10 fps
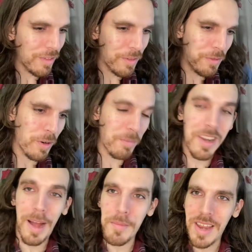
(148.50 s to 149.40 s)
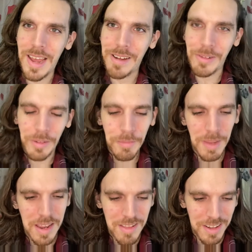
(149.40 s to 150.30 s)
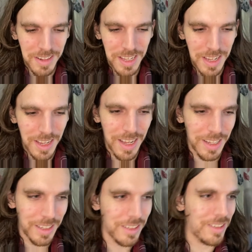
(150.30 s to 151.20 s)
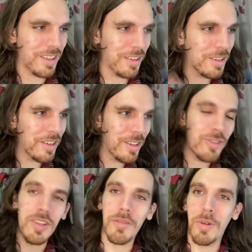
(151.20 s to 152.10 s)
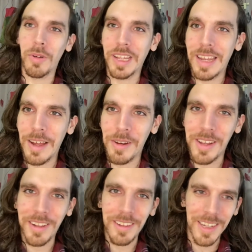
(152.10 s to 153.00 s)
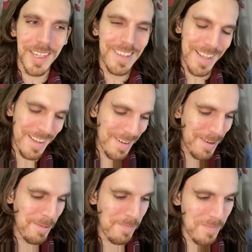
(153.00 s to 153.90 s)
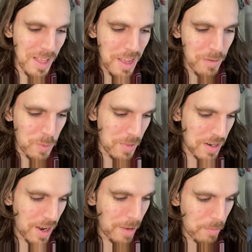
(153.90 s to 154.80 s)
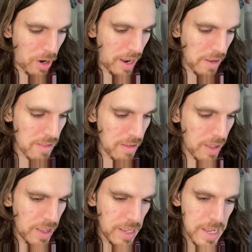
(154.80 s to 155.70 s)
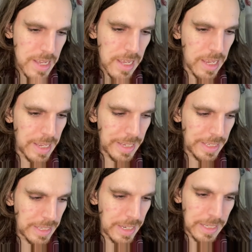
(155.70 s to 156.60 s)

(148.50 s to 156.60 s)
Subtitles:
from top down, basically, shit rolling downhill from the top brass. And